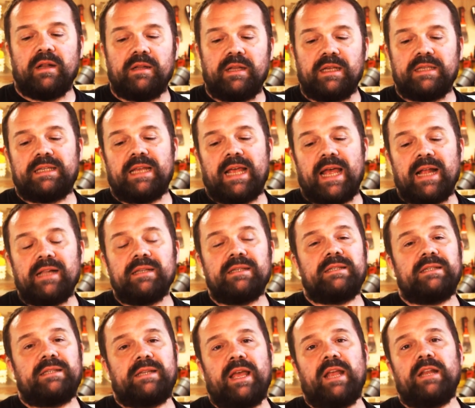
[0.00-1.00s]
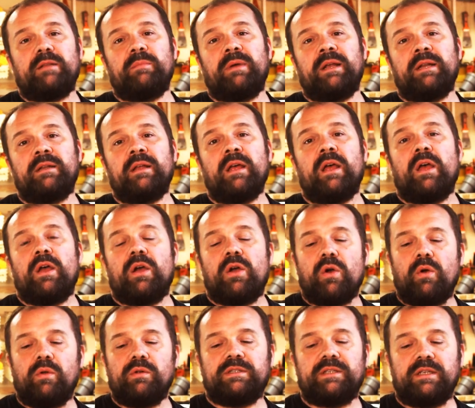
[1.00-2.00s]
This else statement
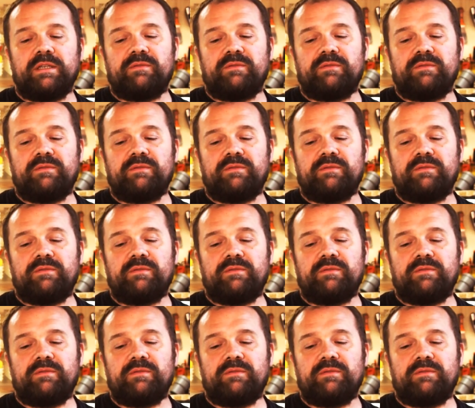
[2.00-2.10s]
calls